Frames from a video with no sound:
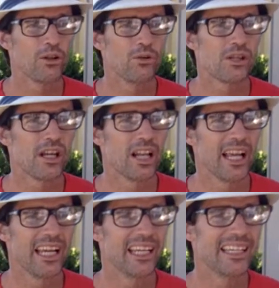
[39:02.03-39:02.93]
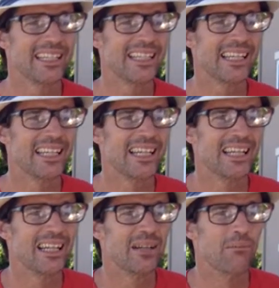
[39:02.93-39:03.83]
UCLA?
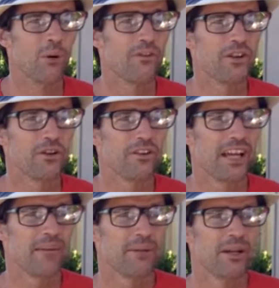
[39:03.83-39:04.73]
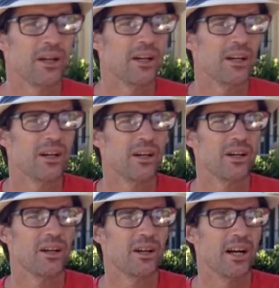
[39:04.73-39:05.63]
Moorfield fam?
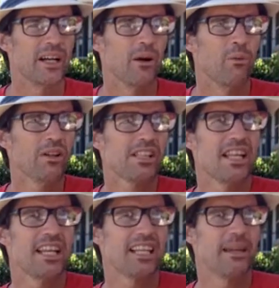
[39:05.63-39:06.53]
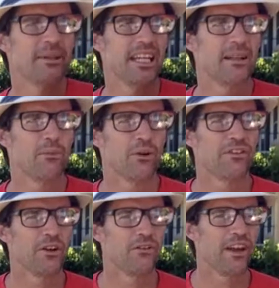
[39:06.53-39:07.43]
What's the nickname again,
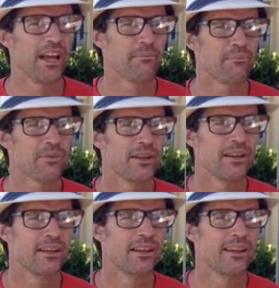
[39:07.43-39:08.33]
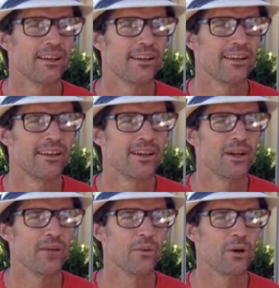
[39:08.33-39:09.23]
Moorfield fam?
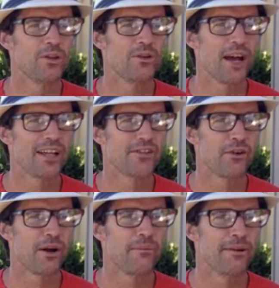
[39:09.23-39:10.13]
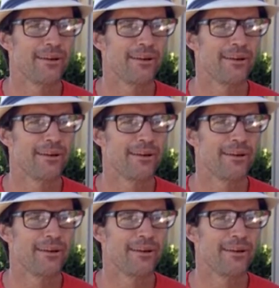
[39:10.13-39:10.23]
And where are you guys from?